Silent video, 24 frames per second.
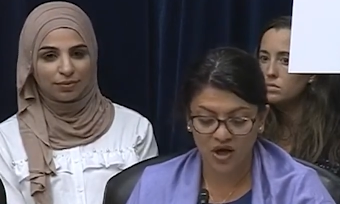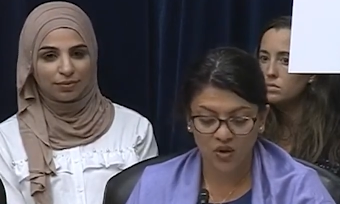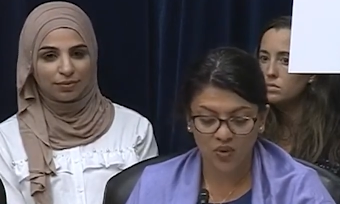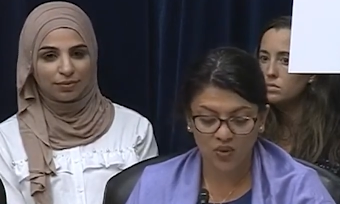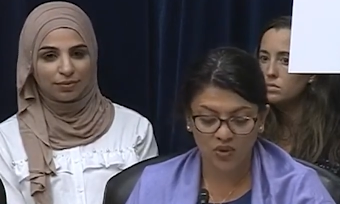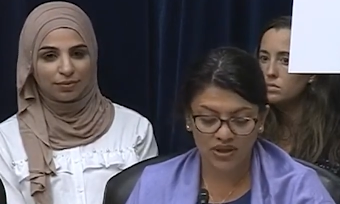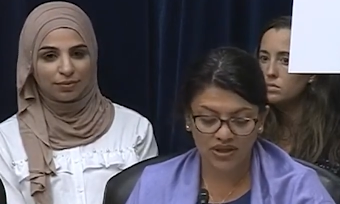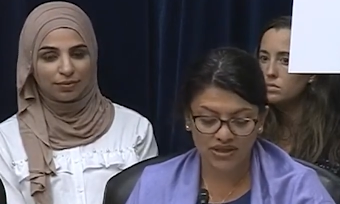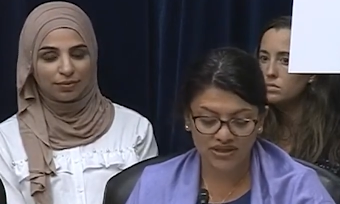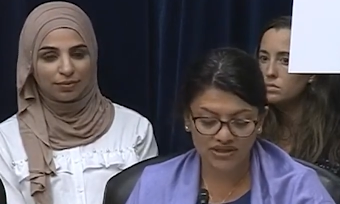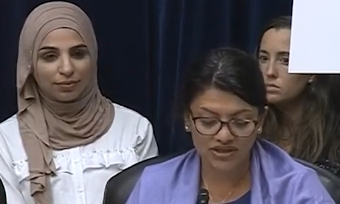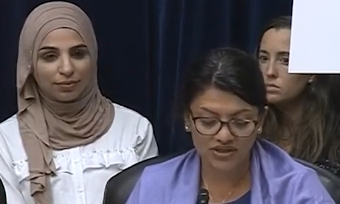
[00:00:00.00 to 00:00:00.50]

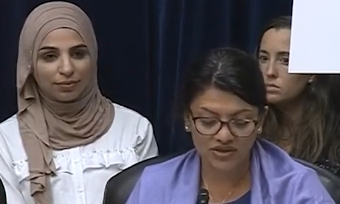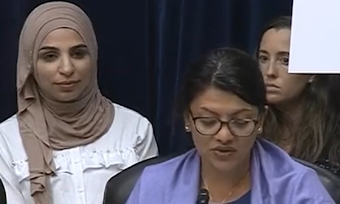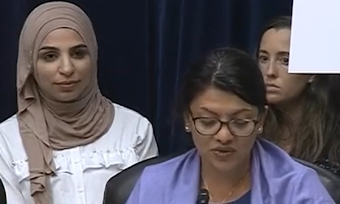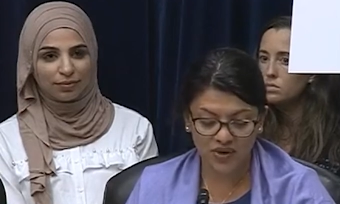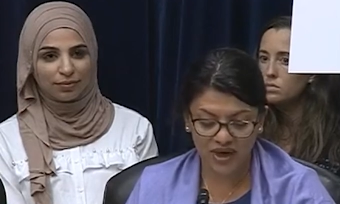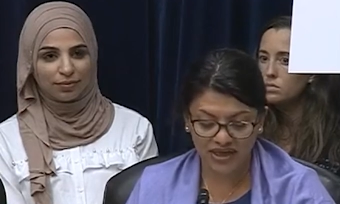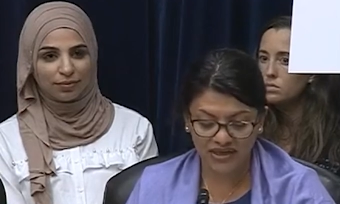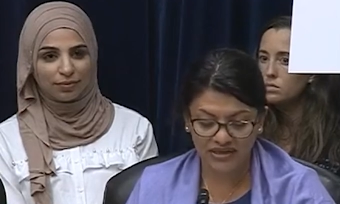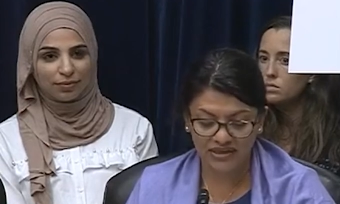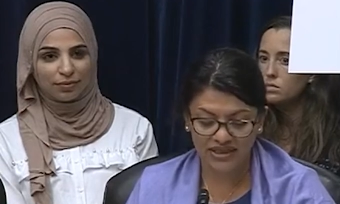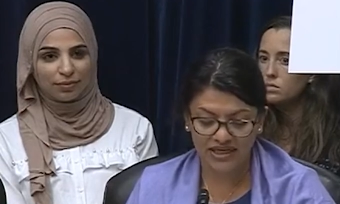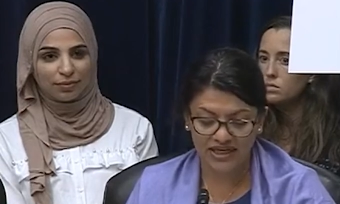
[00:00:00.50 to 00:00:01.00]
Speaker 1: will
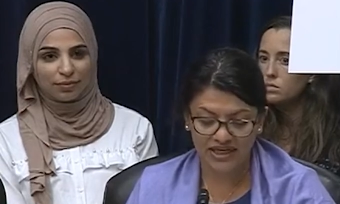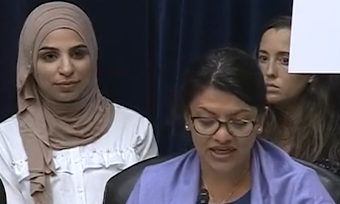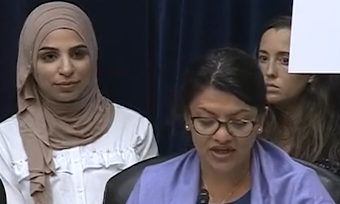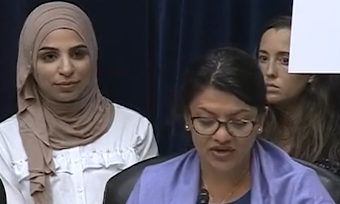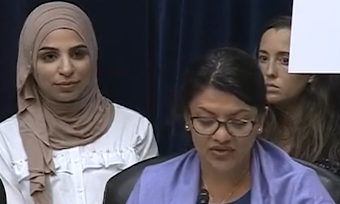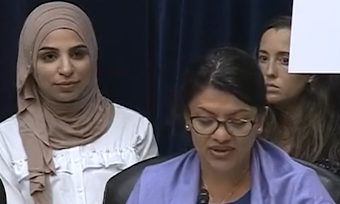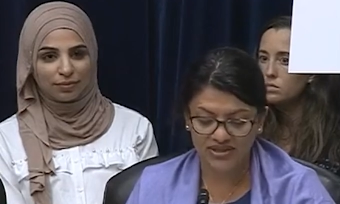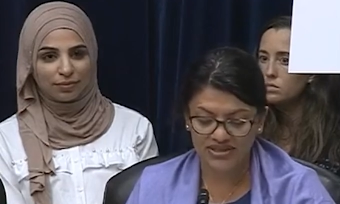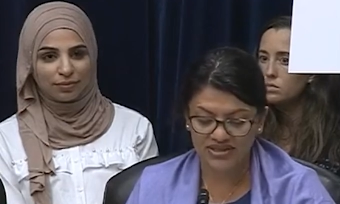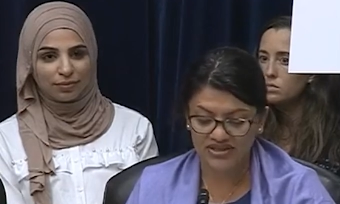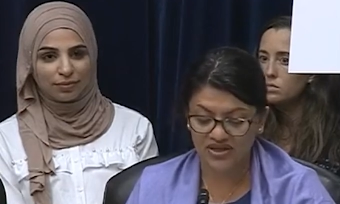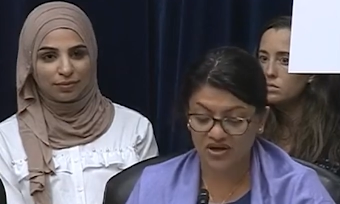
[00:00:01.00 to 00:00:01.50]
indirectly
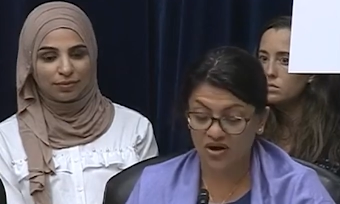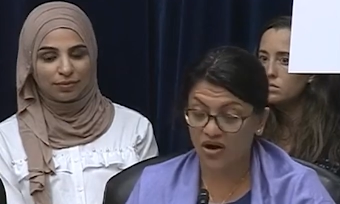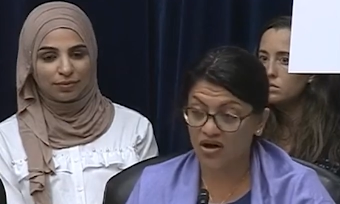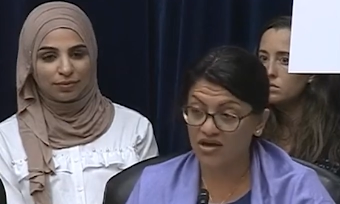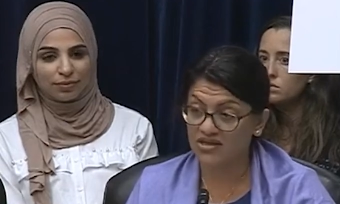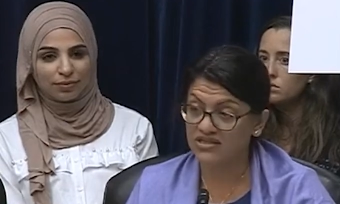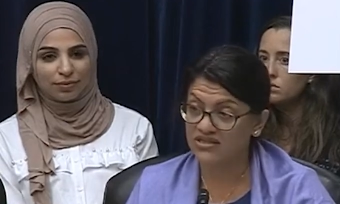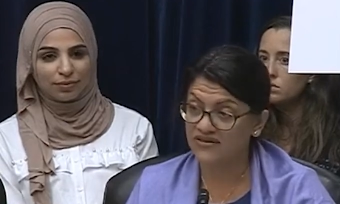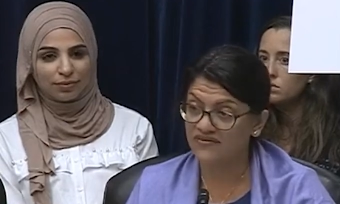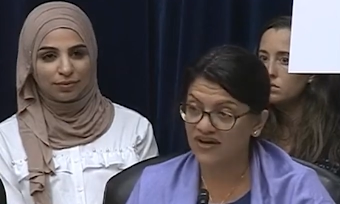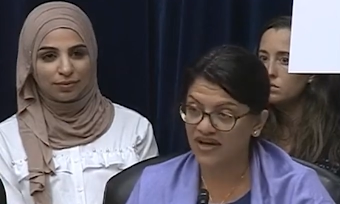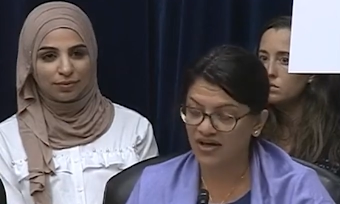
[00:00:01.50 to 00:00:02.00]
increase the
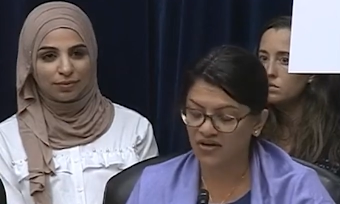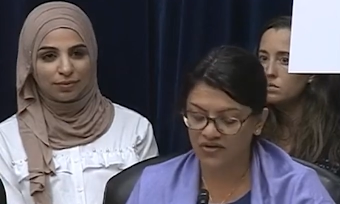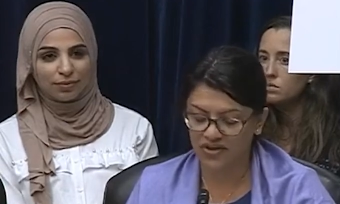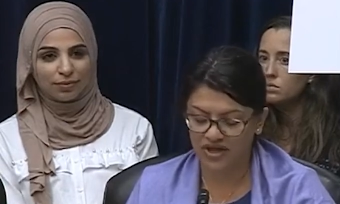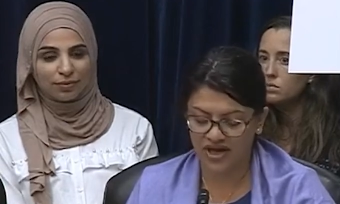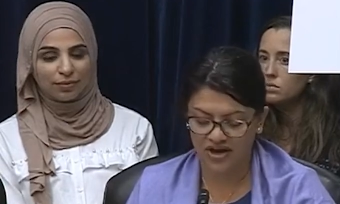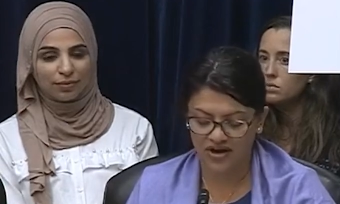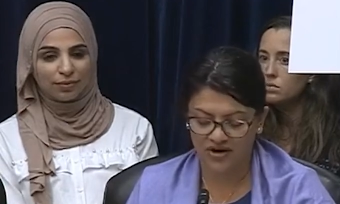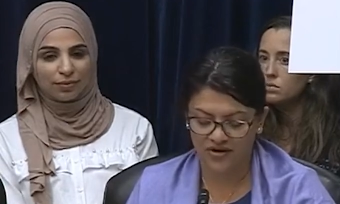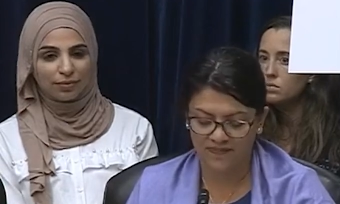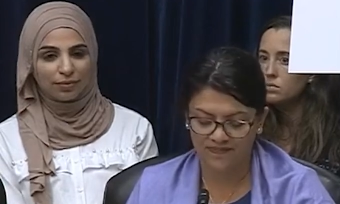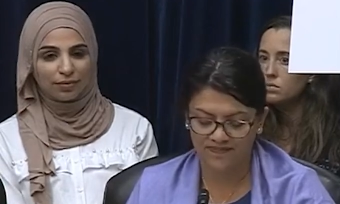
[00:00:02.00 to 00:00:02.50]
cost of health
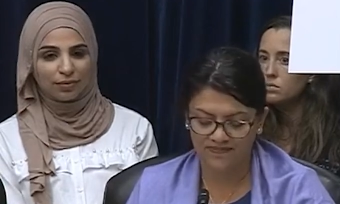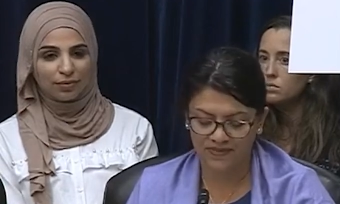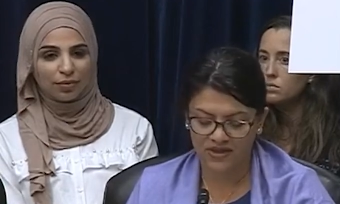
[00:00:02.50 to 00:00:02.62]
care.